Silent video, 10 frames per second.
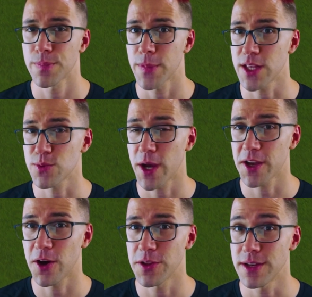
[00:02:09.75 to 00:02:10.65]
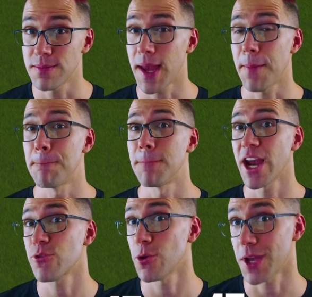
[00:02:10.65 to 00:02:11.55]
That's why I call it a
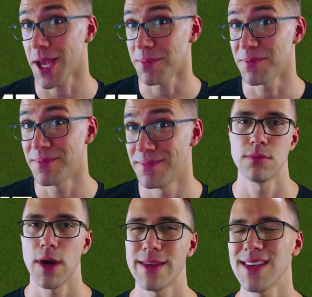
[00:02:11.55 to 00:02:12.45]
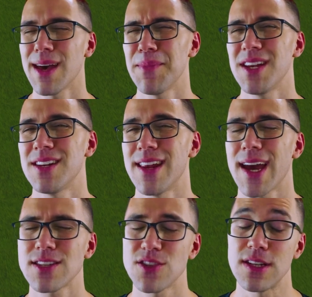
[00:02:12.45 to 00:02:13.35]
micro game. I think that made it an excellent